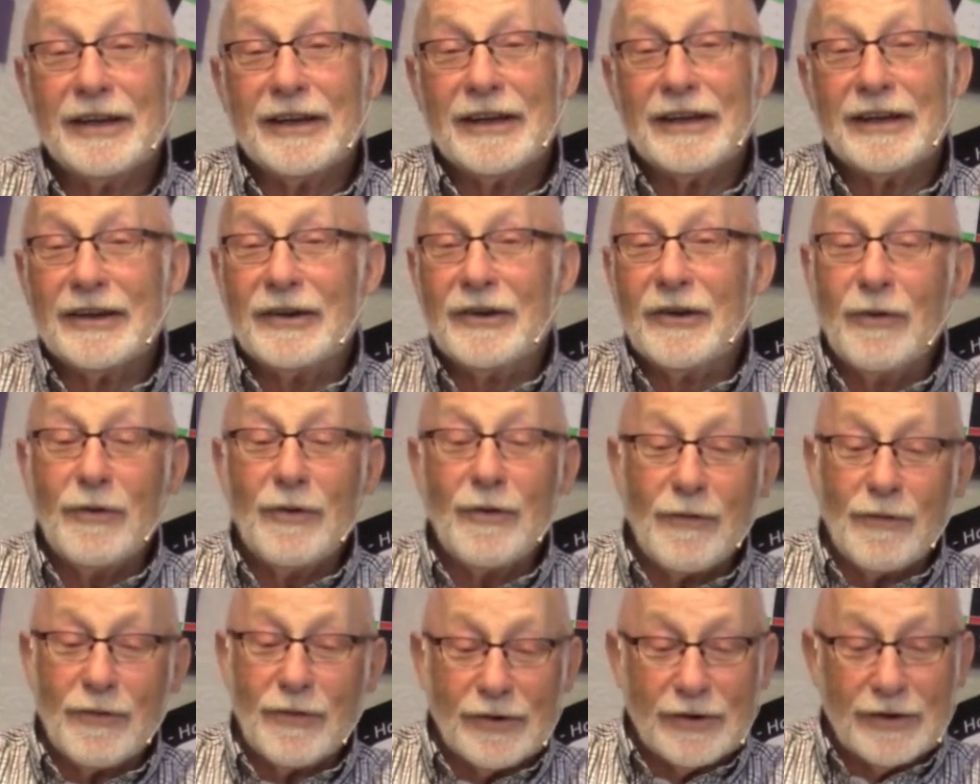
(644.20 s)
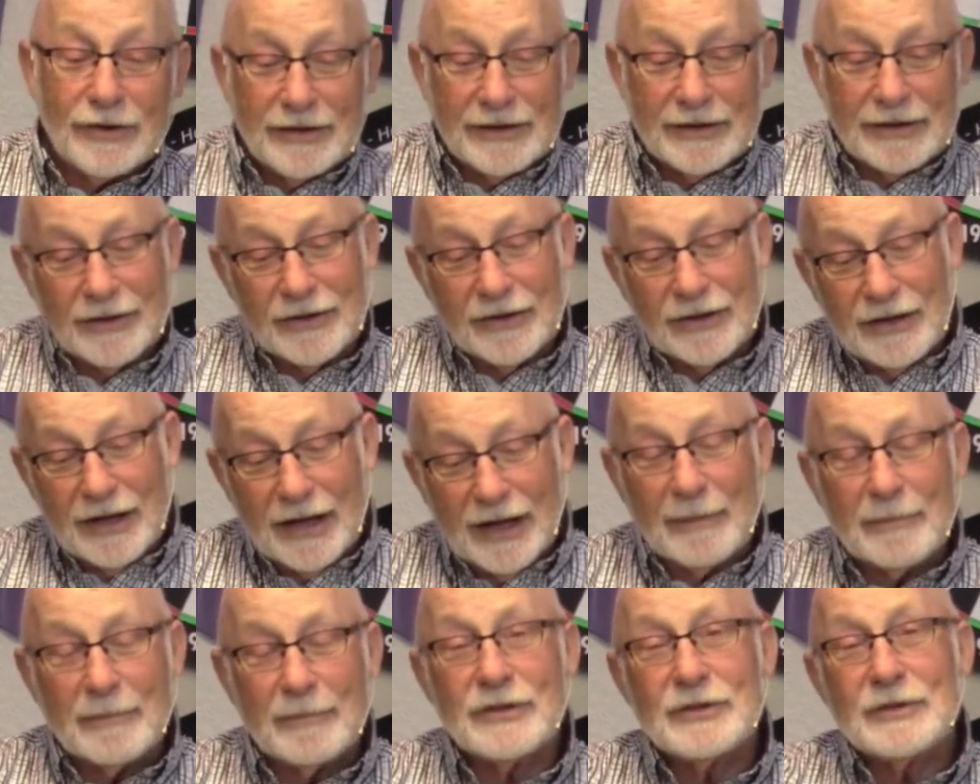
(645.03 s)
go over to the
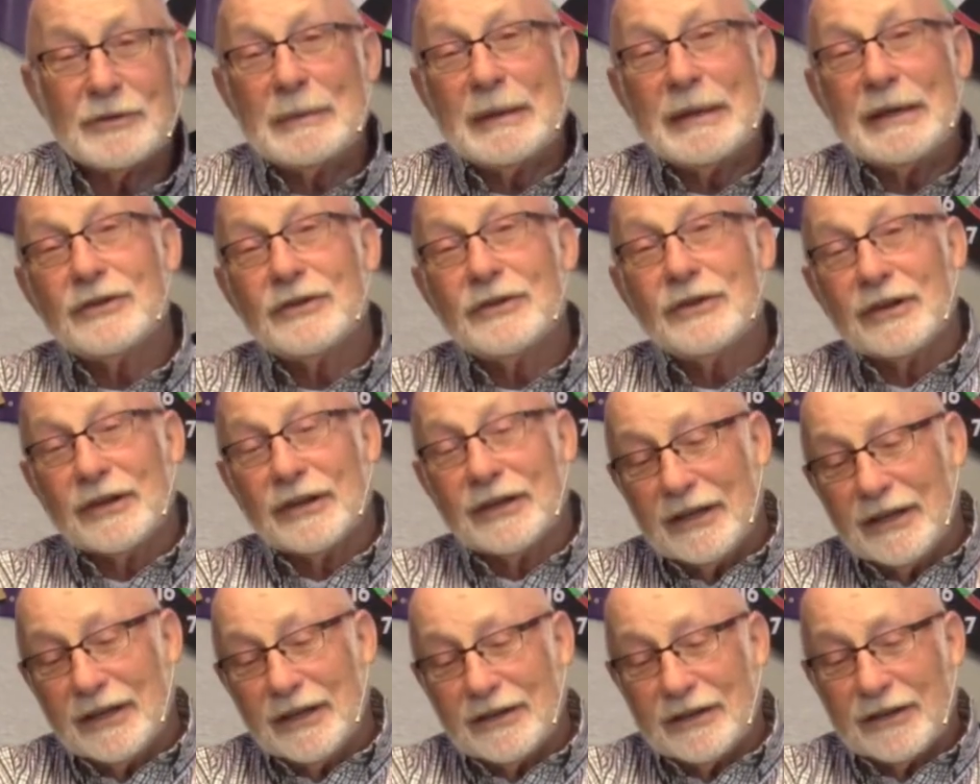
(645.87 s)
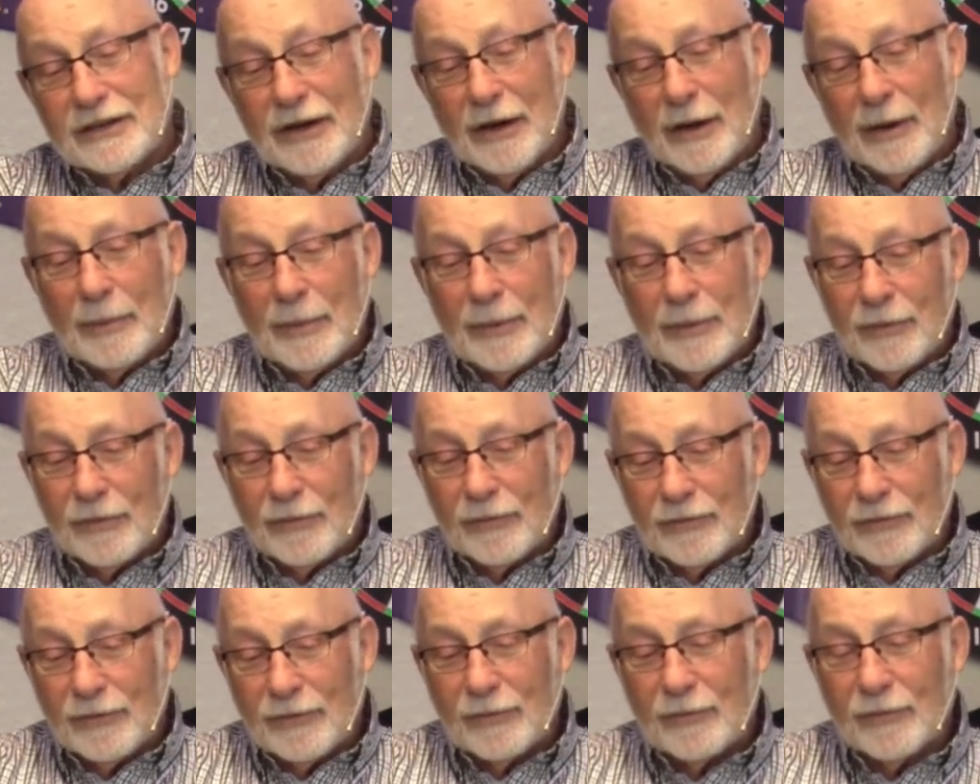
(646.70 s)
tape dispenser and get a
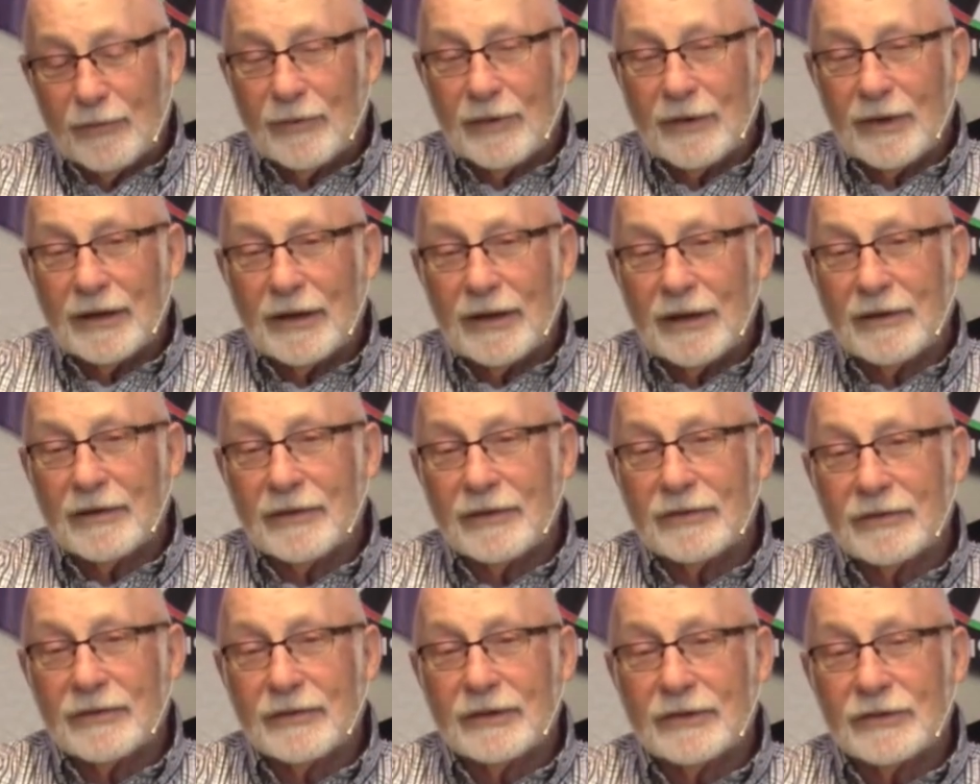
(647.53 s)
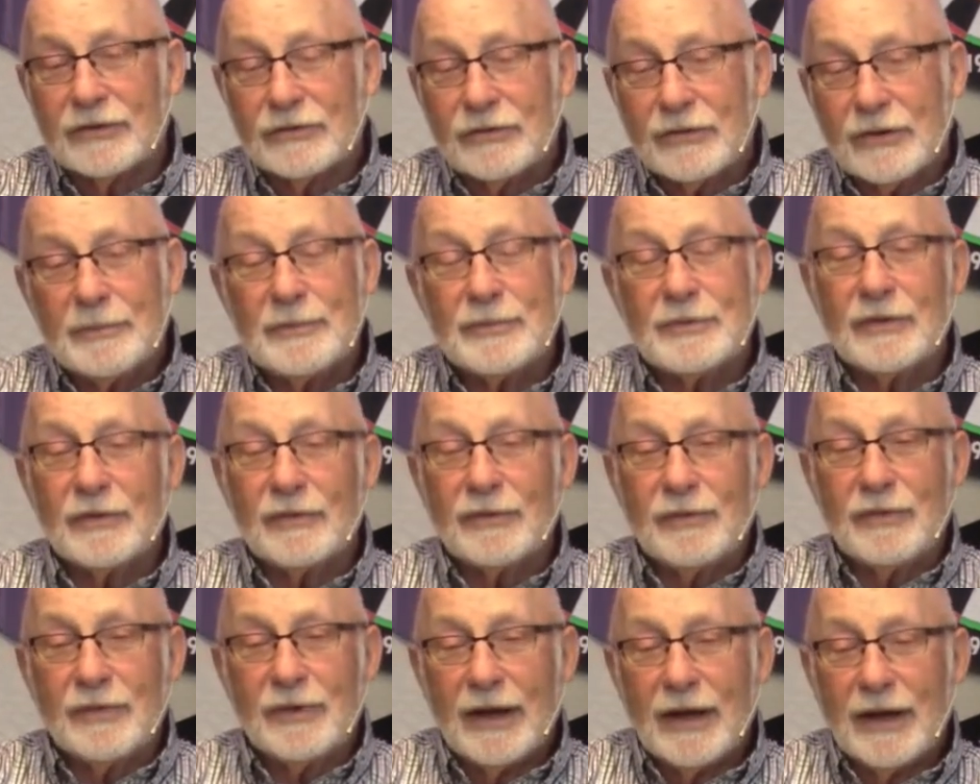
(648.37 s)
couple of strips
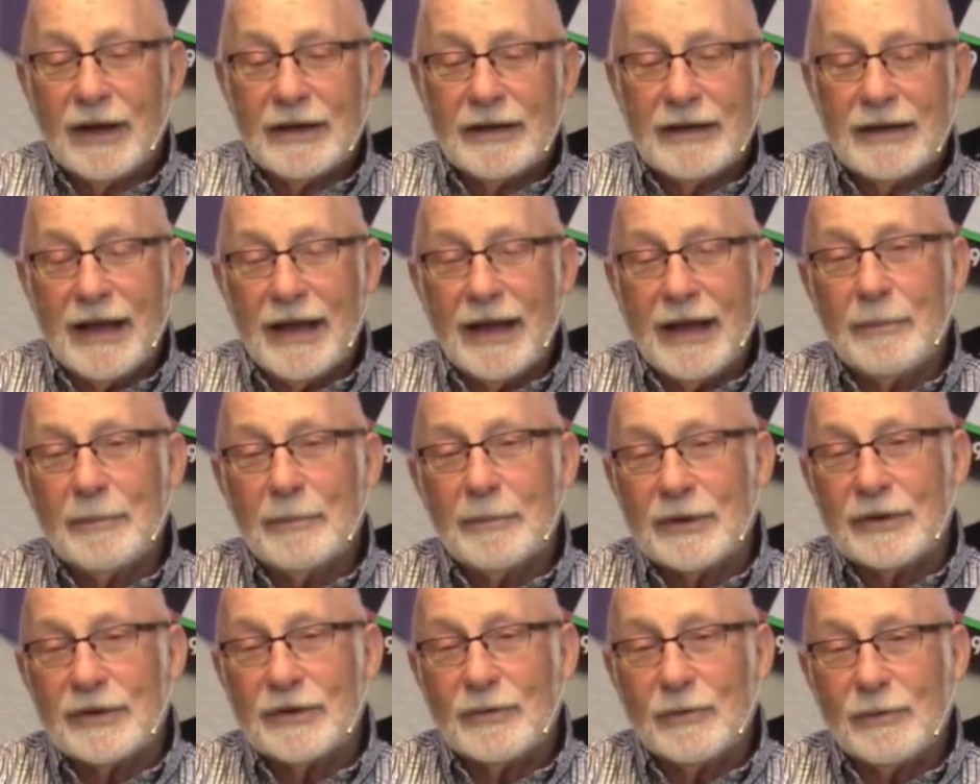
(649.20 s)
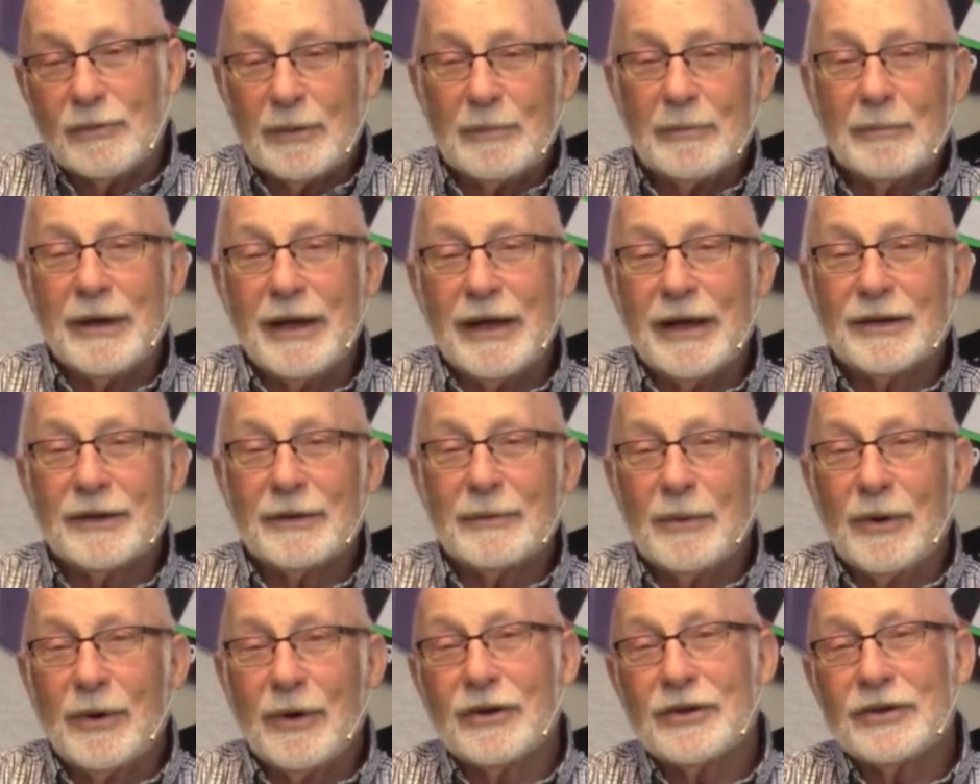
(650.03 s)
of tape, and she went back to
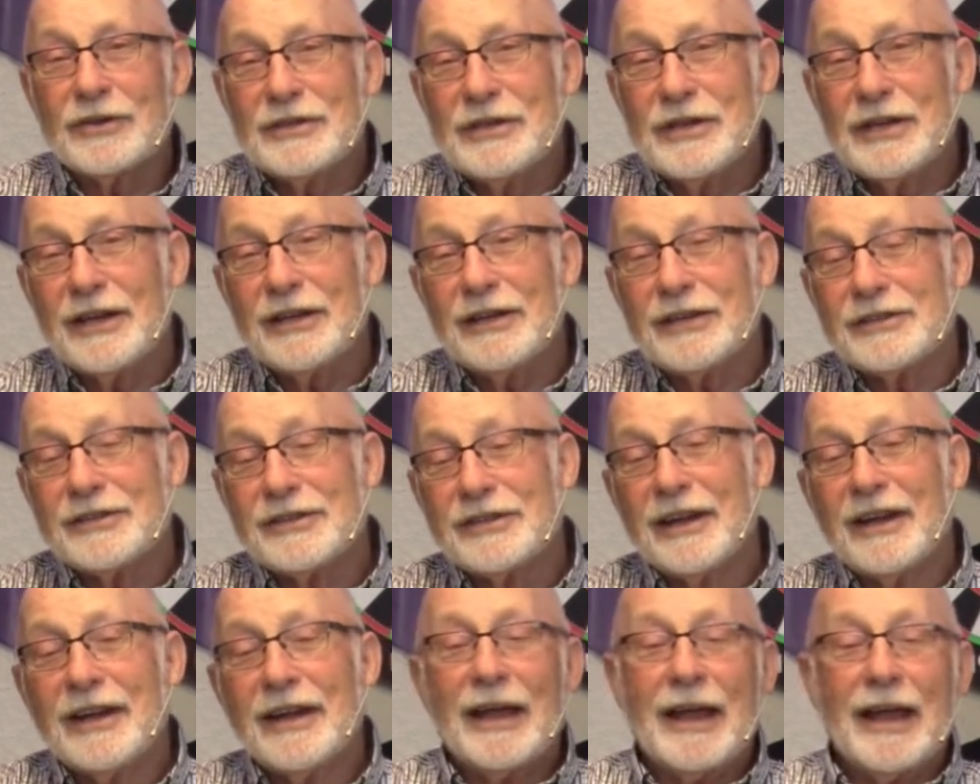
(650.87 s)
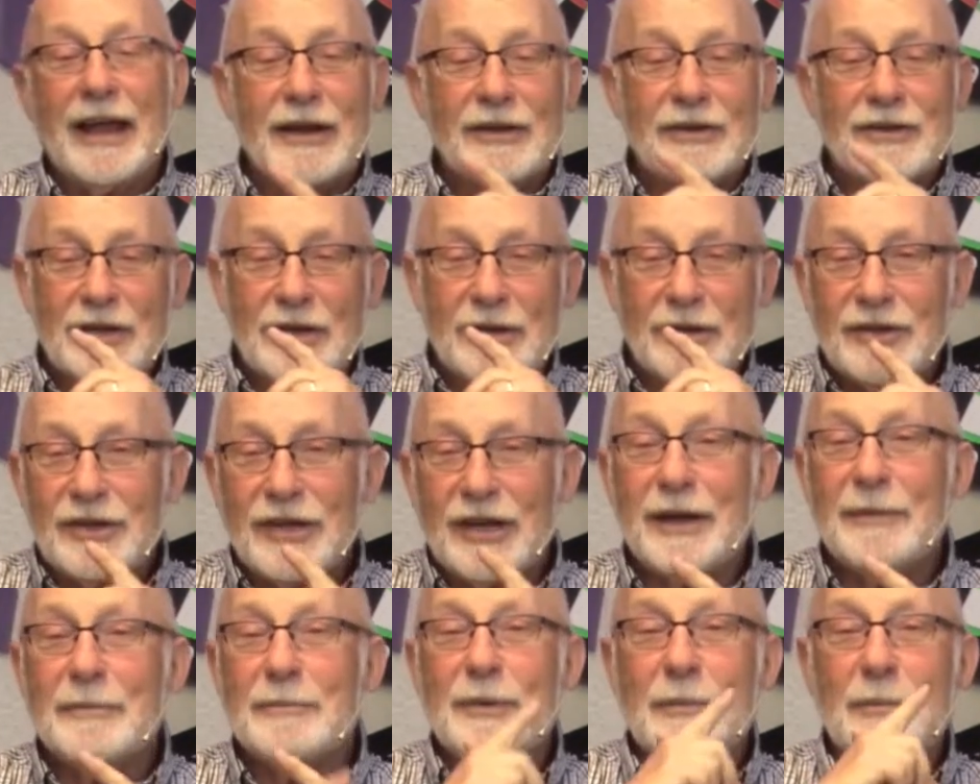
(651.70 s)
Mark's desk, and she
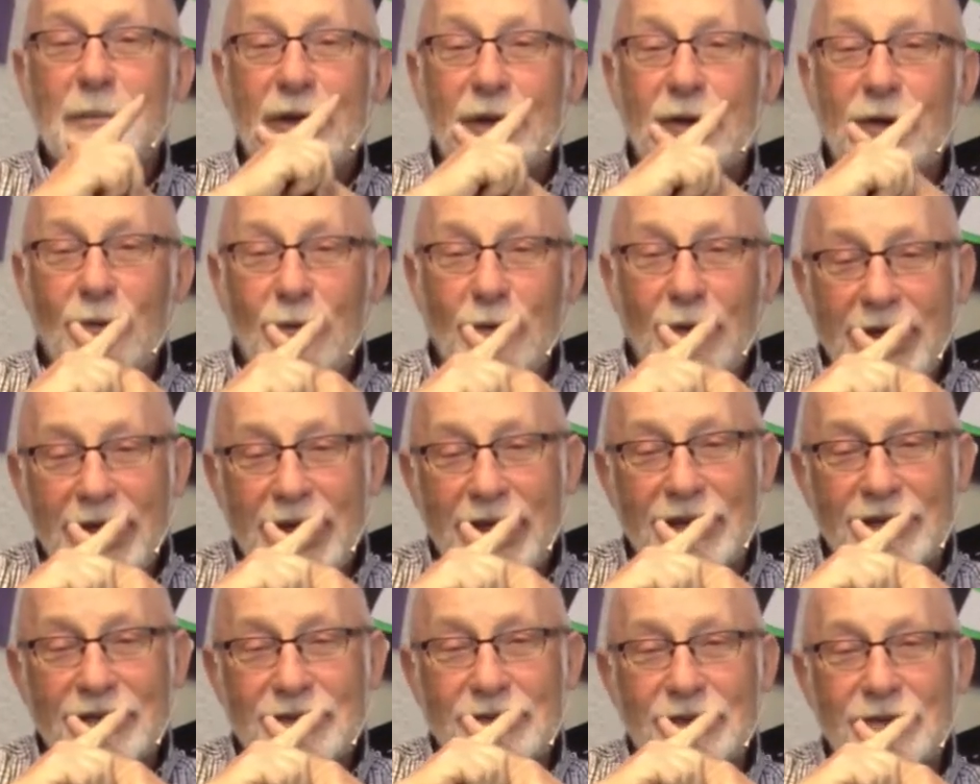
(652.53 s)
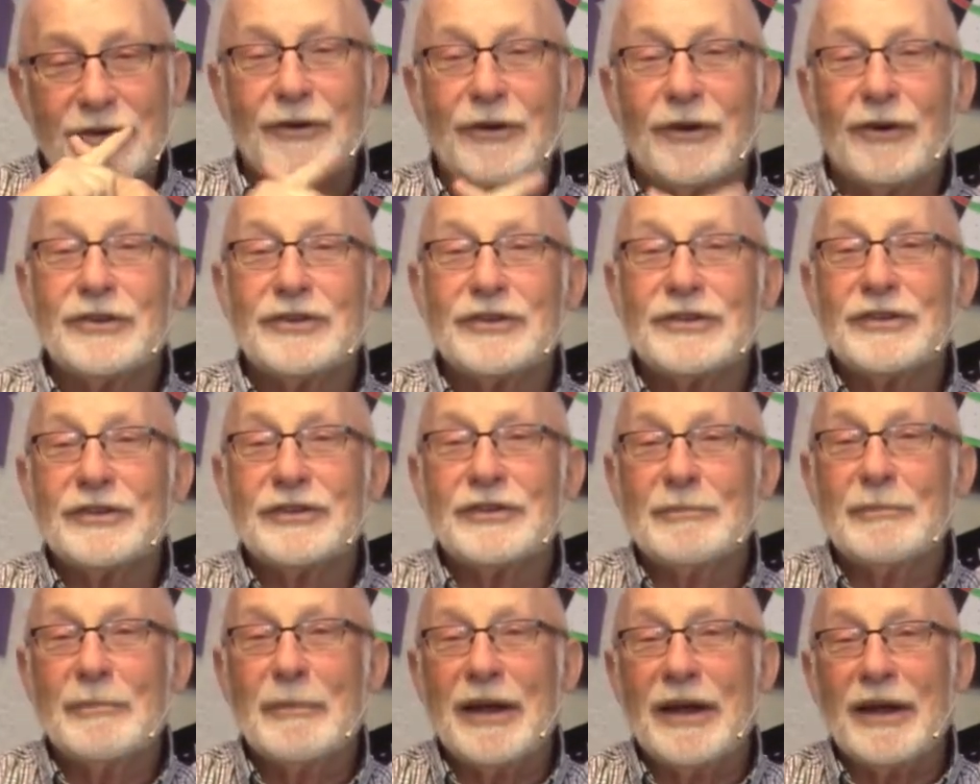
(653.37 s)
taped a big old X across
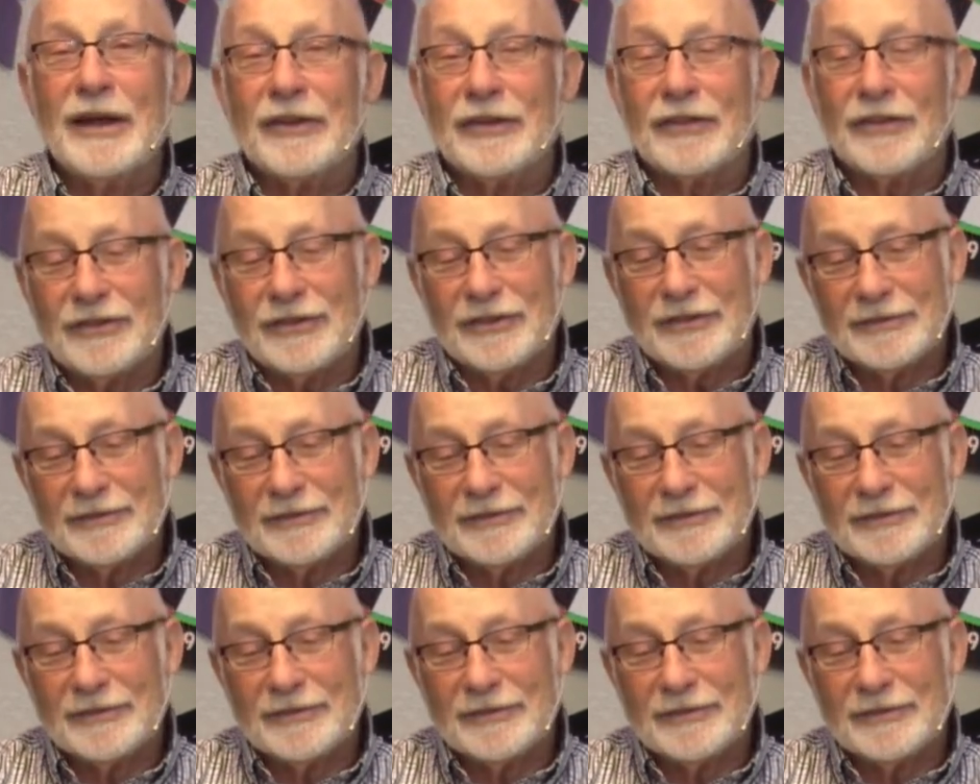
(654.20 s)
his mouth.